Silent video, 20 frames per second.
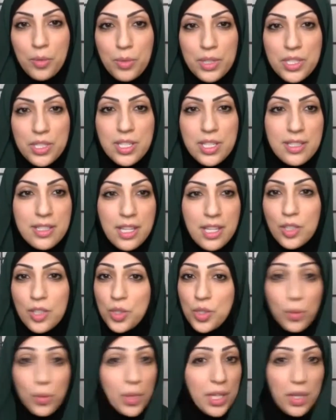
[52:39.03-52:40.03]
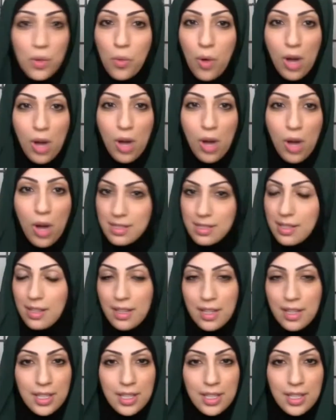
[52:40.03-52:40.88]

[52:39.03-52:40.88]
which is do what you want,